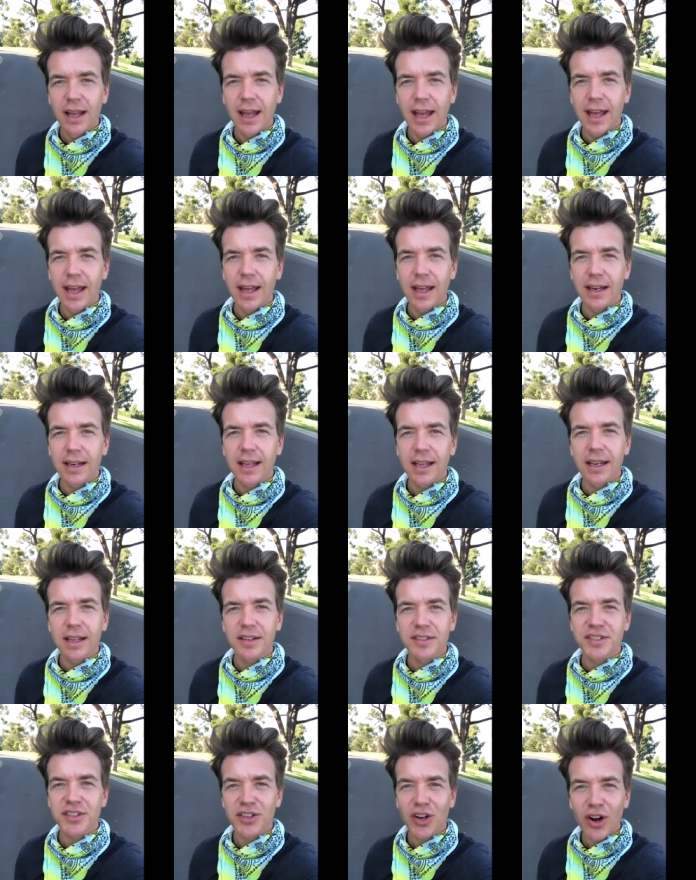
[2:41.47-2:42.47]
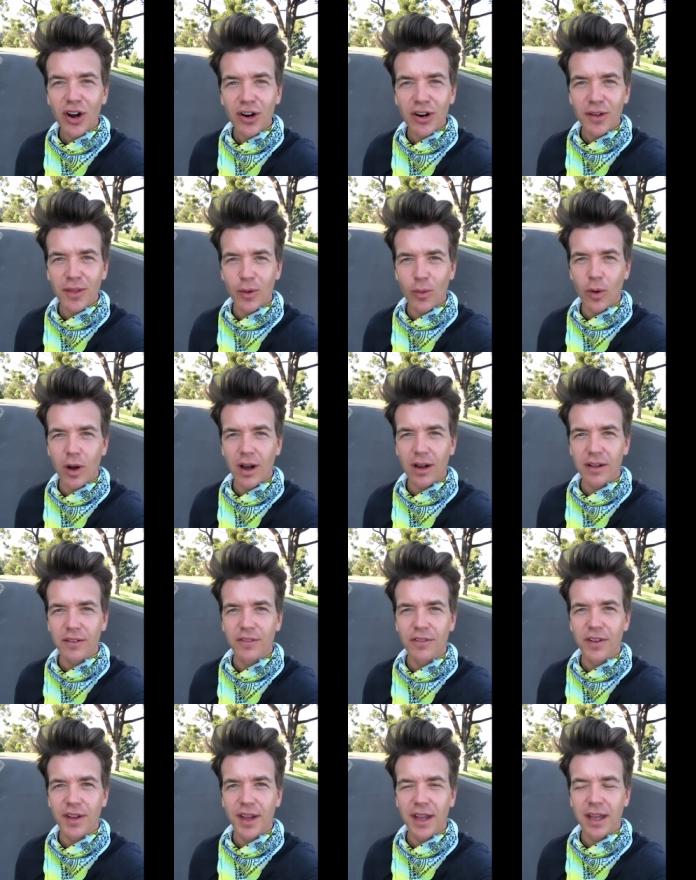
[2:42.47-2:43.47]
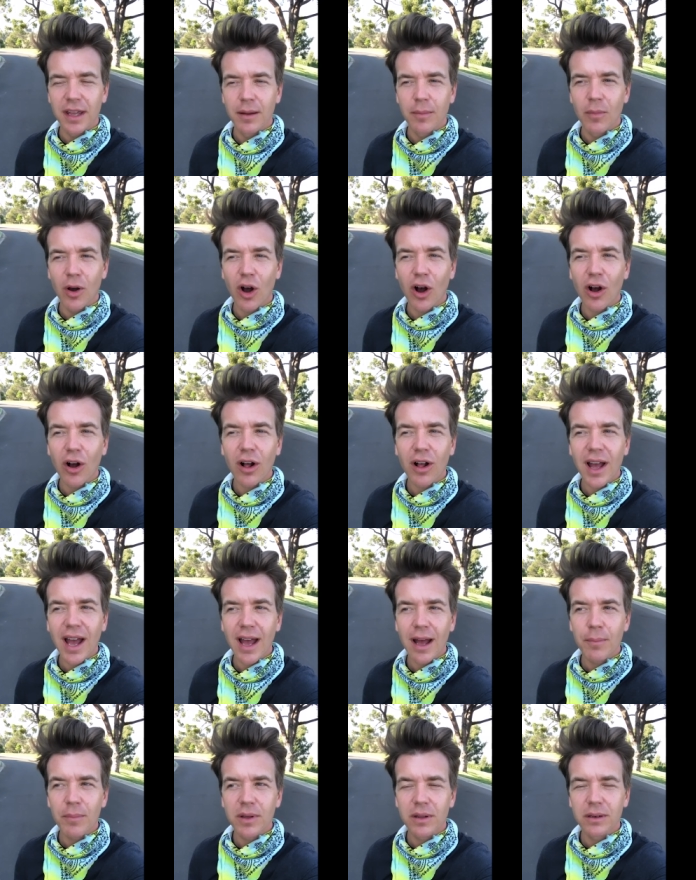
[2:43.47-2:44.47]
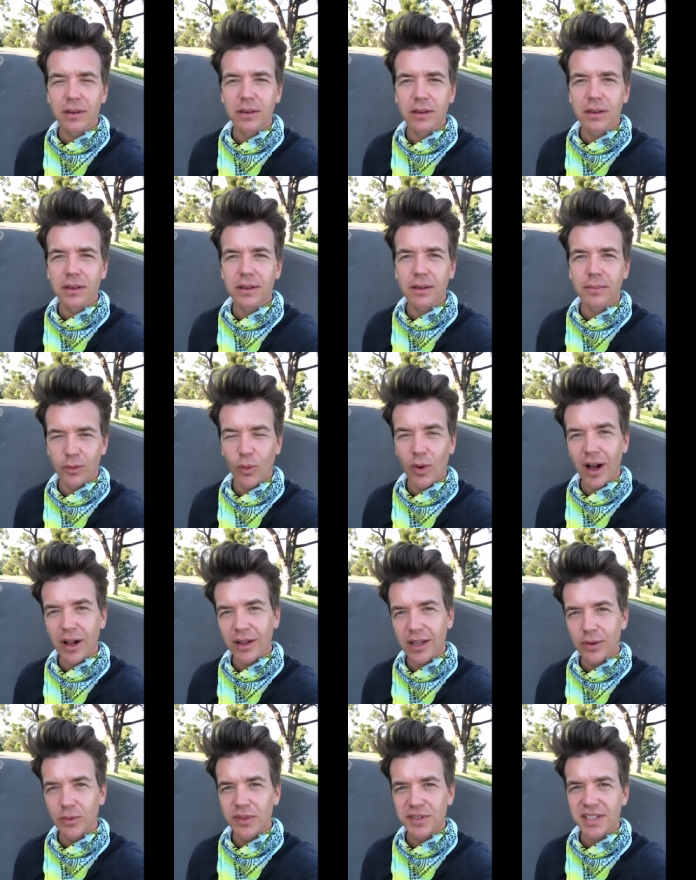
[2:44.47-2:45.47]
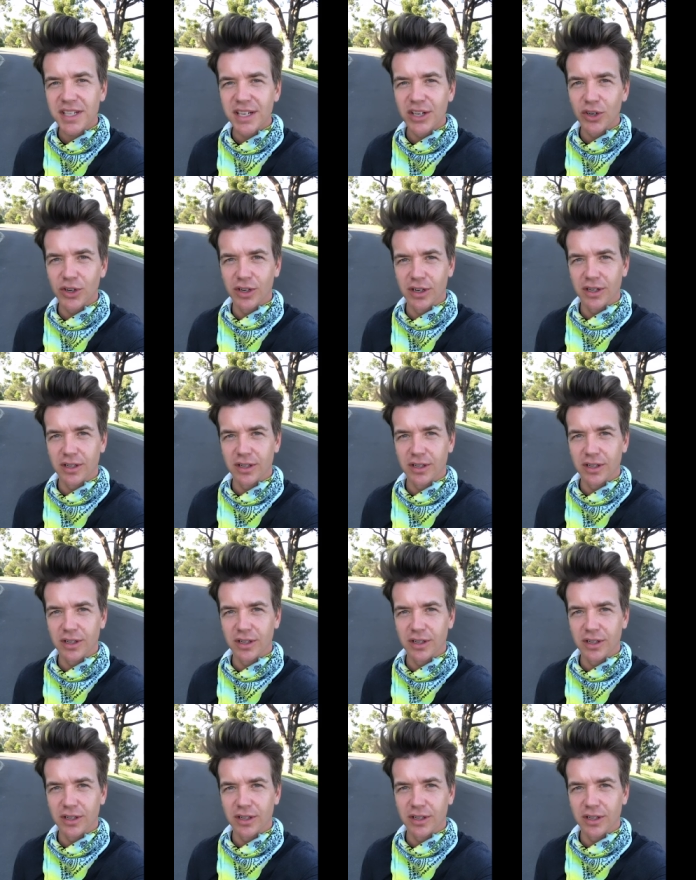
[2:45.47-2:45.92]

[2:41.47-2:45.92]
and getting a star on the Walk of Fame, all happened while he was here.